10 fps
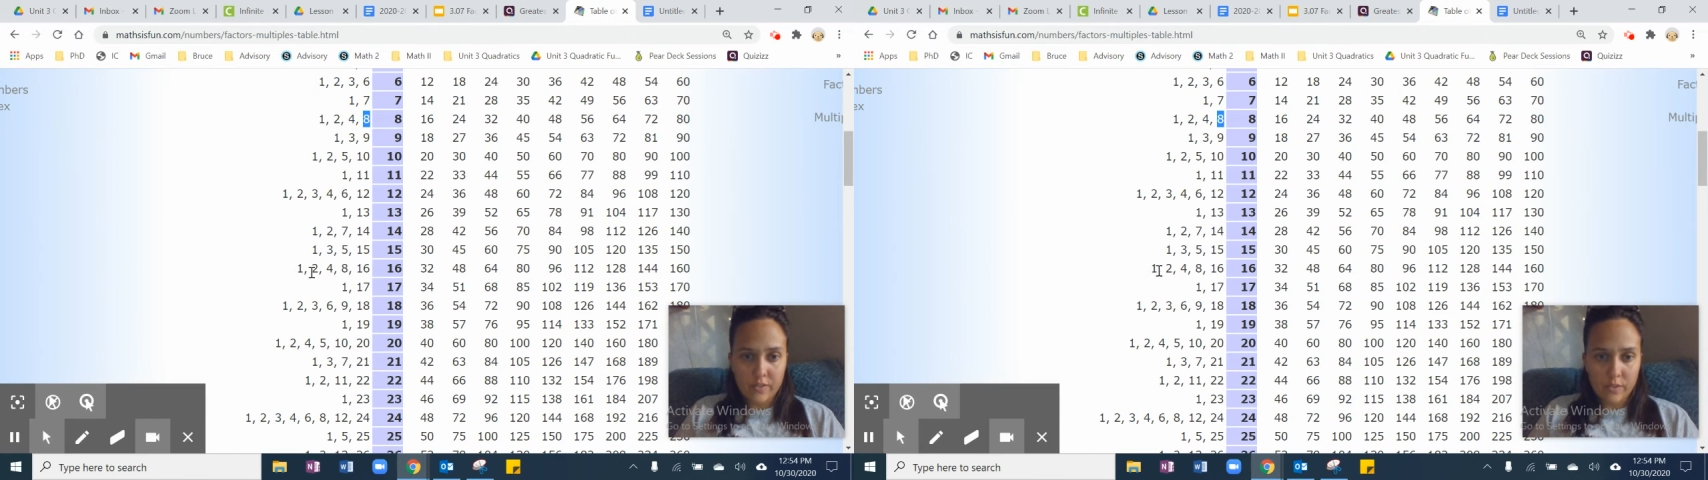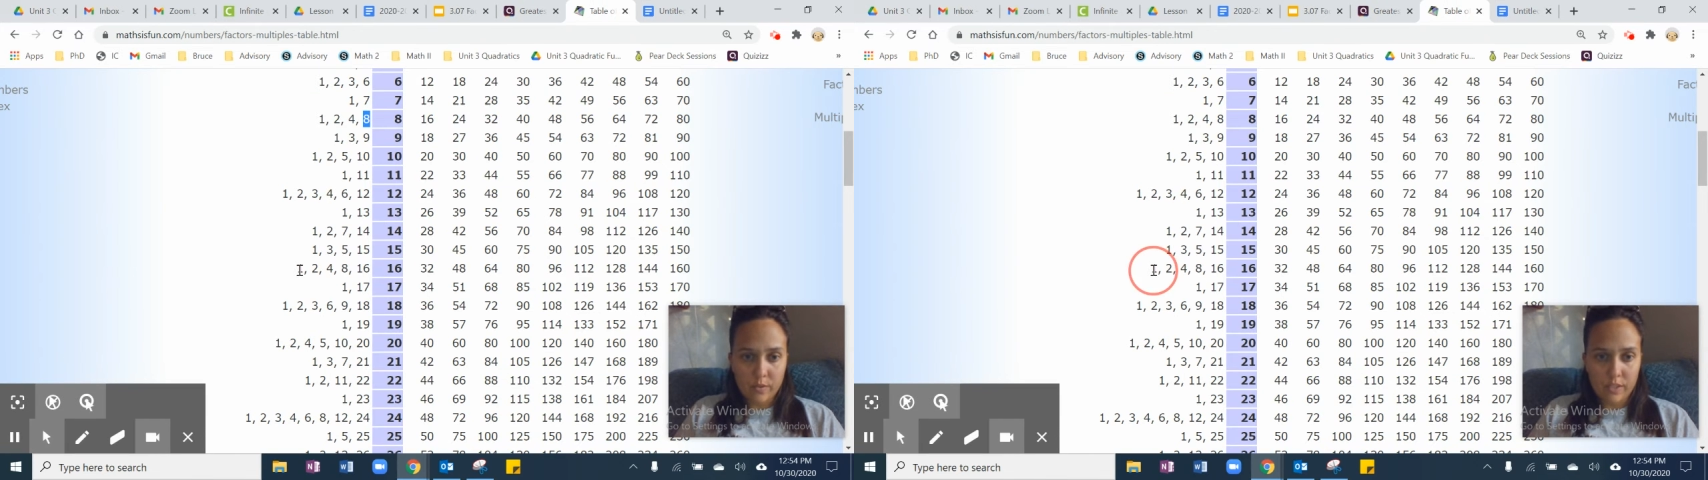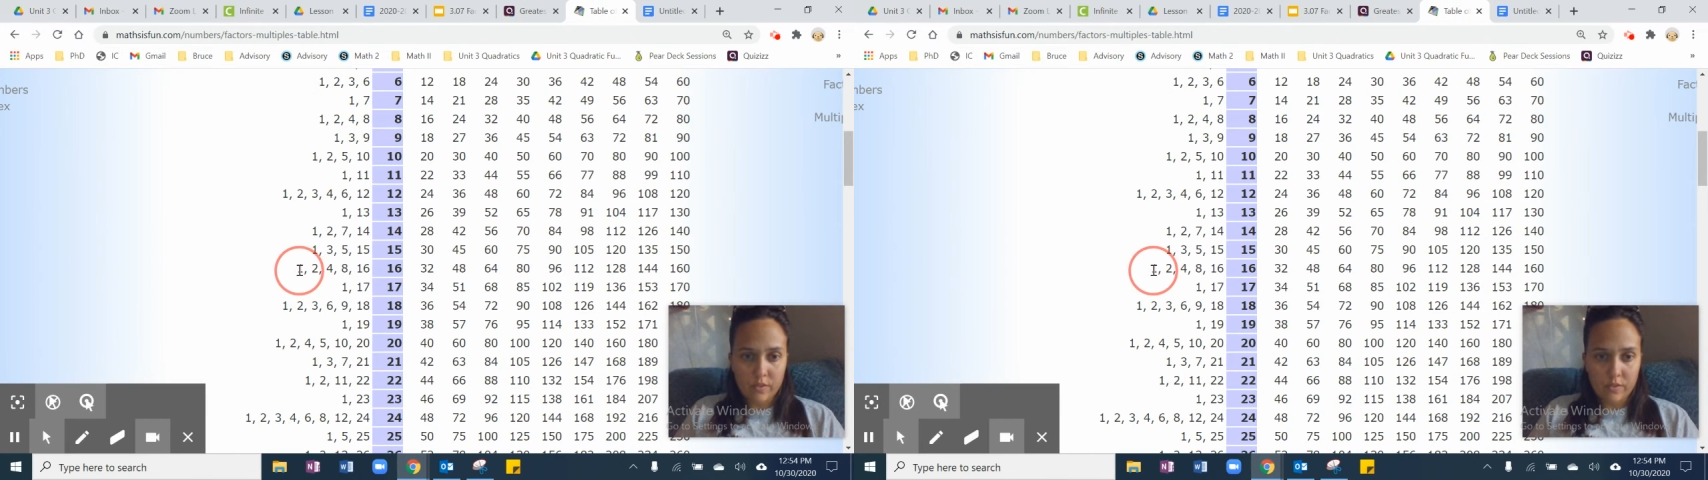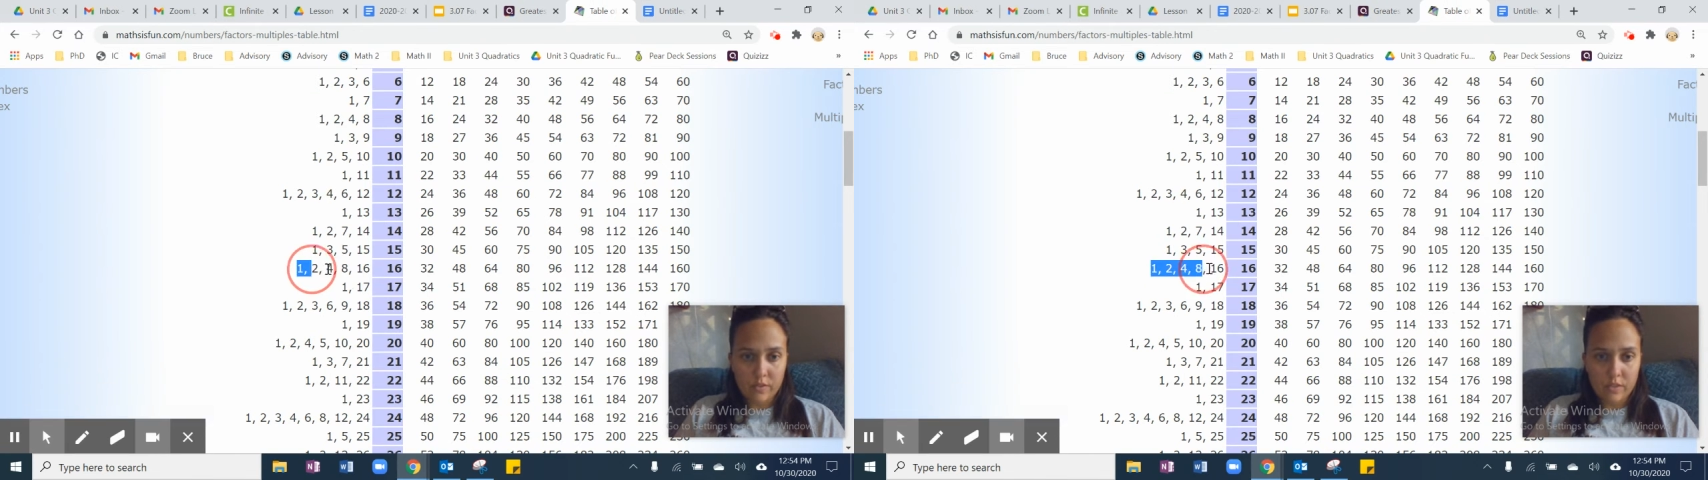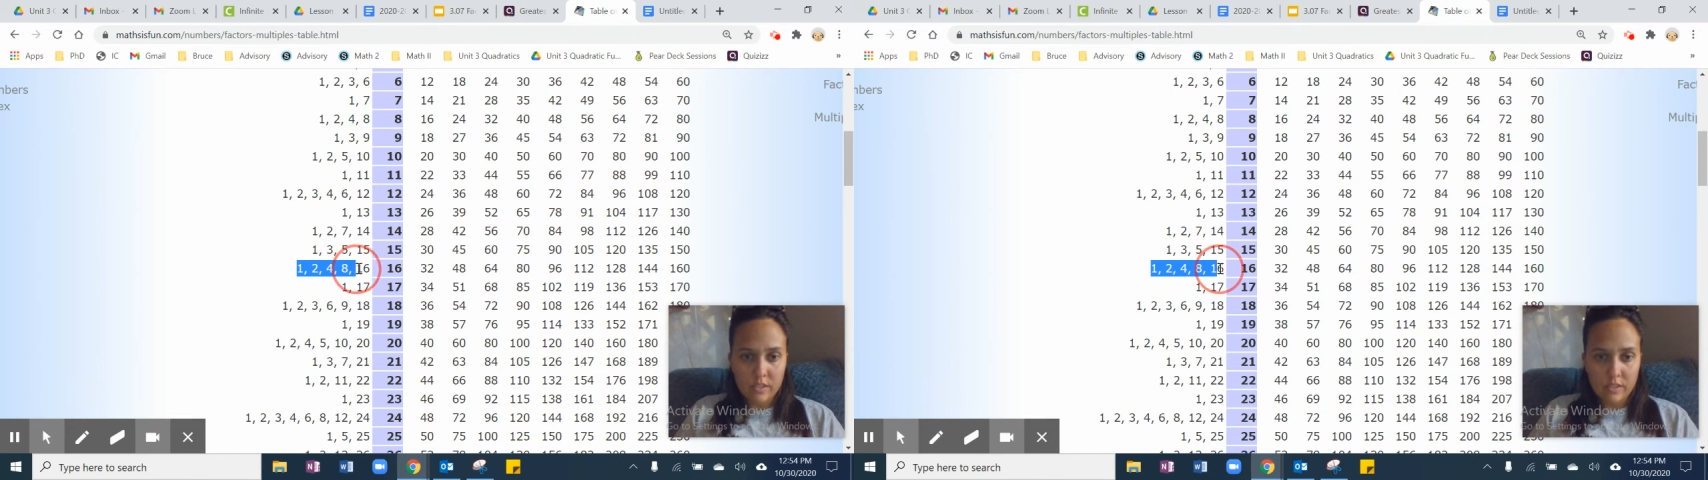So
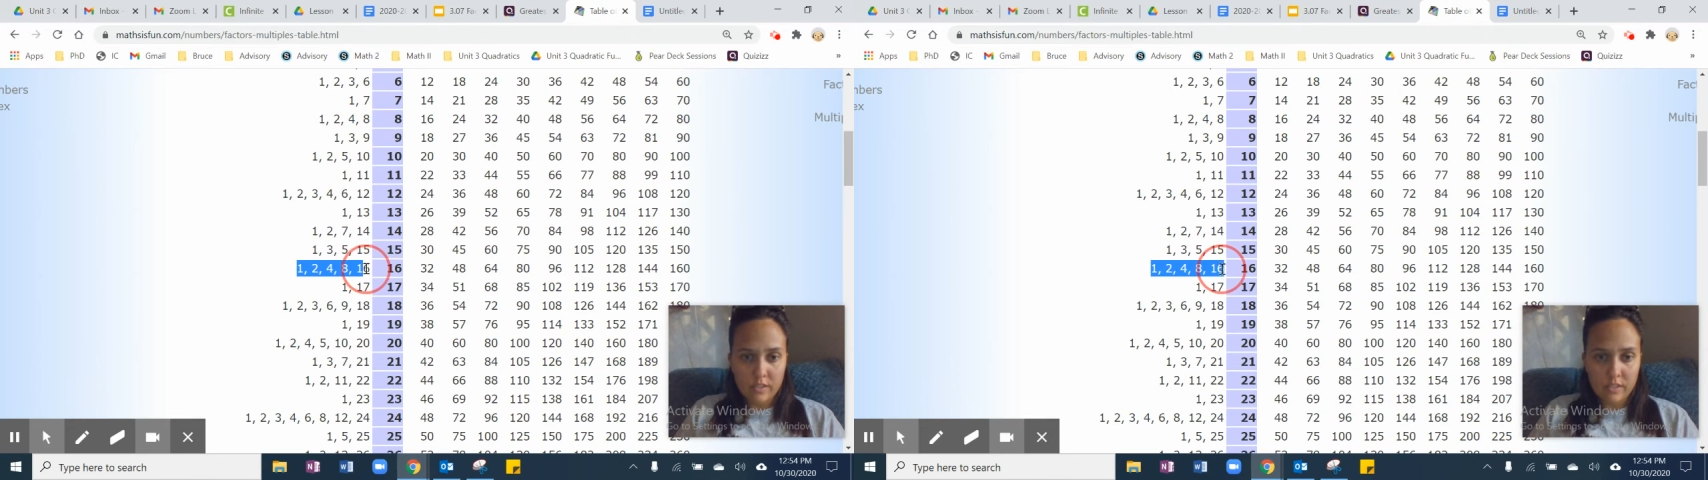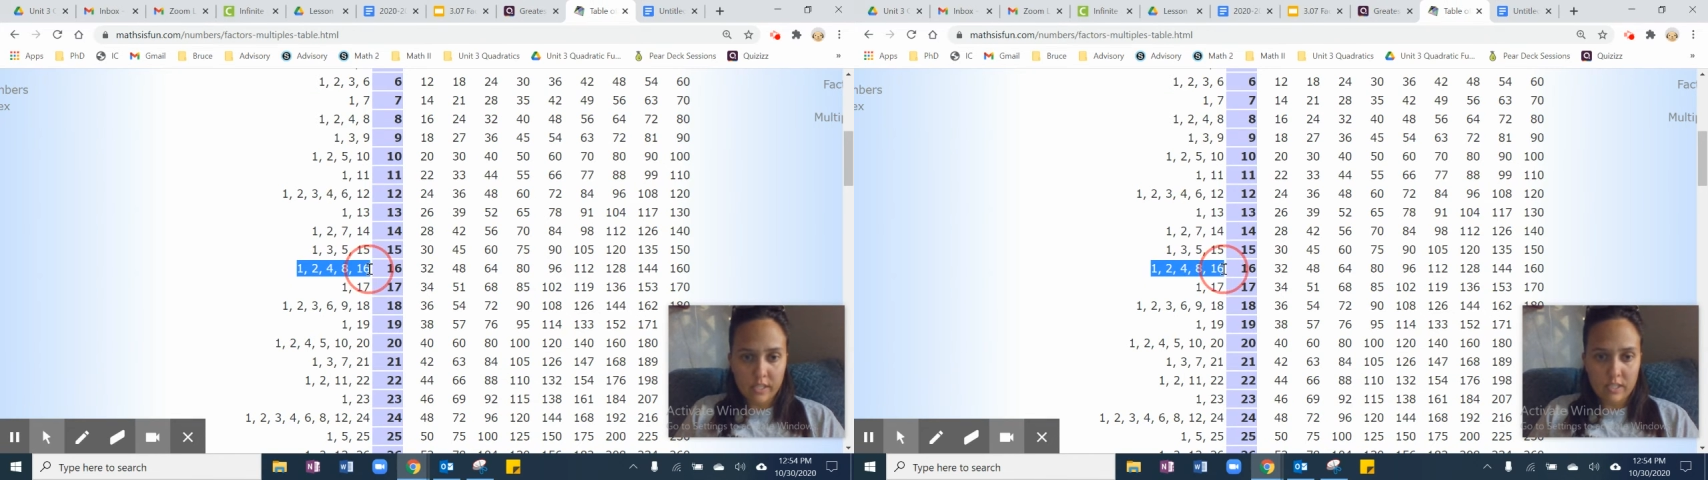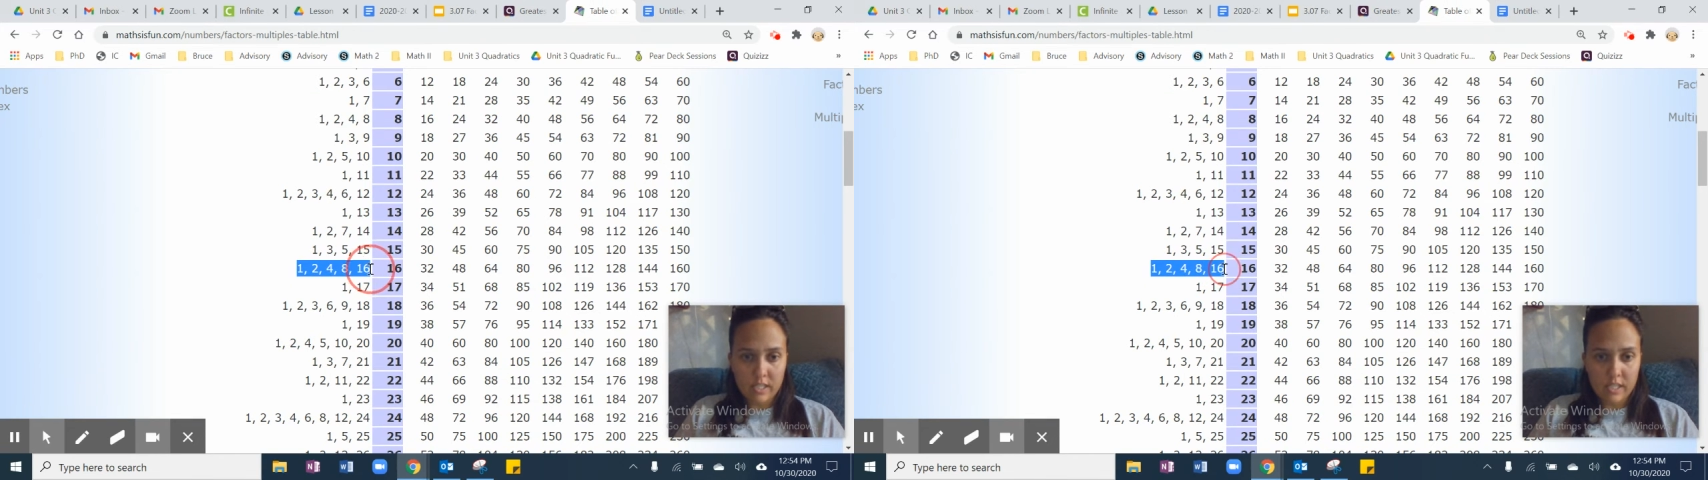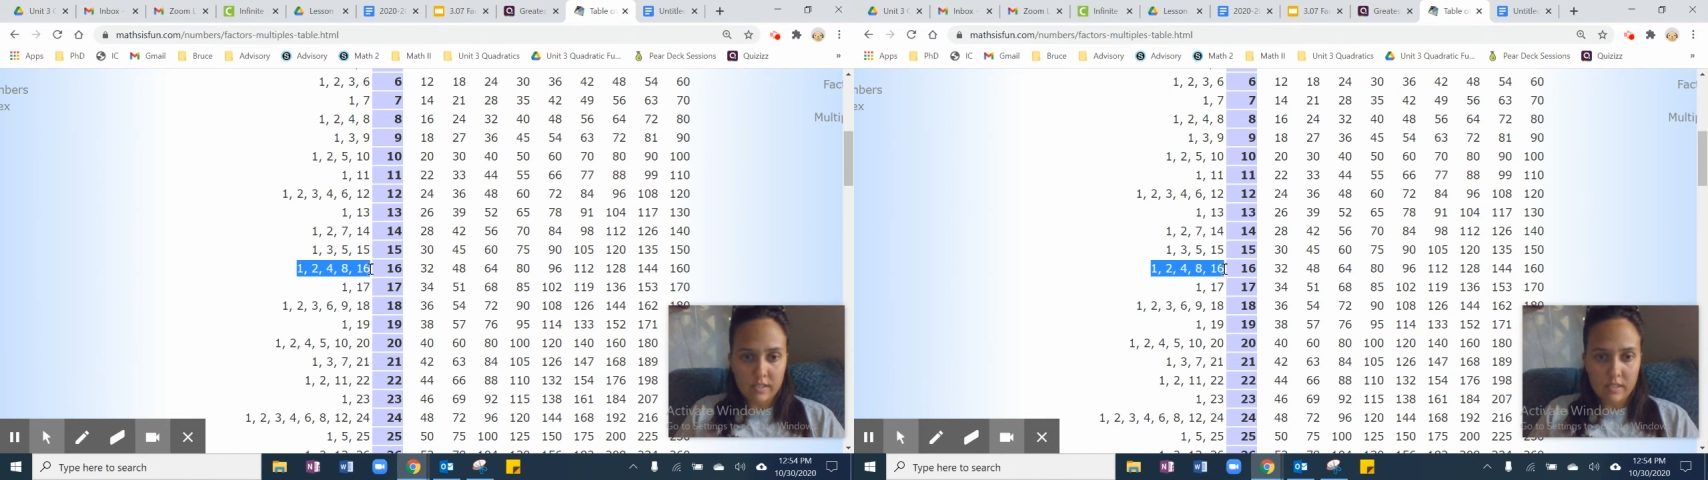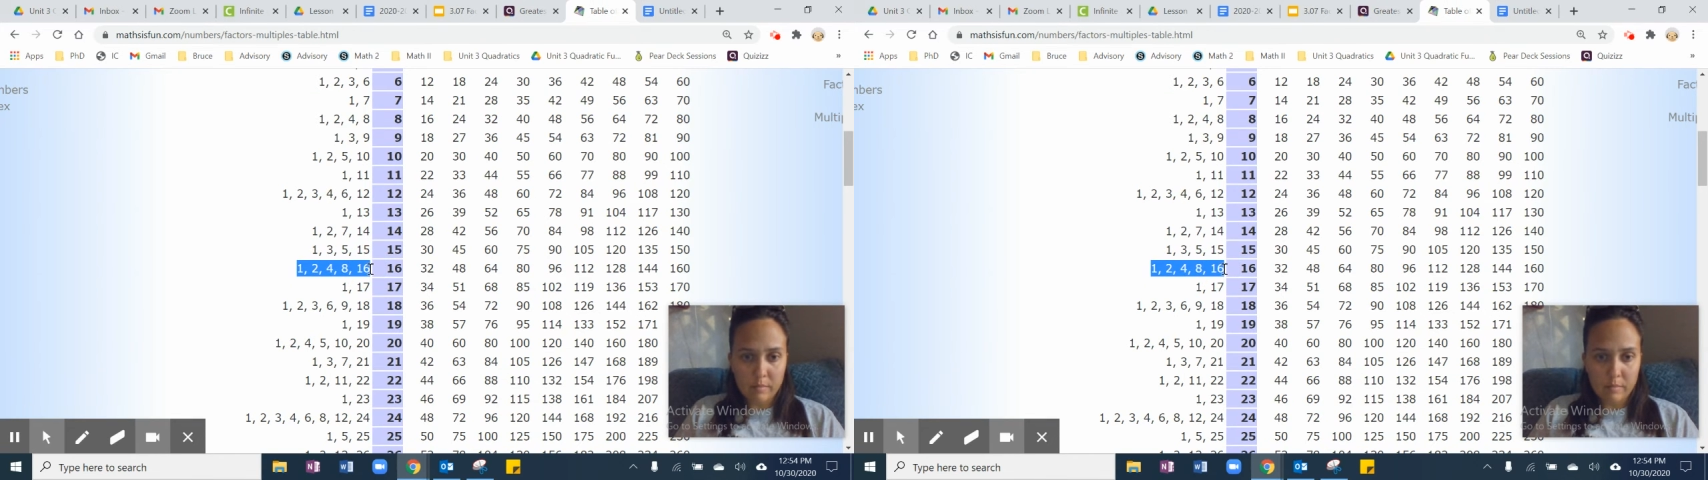here's 16's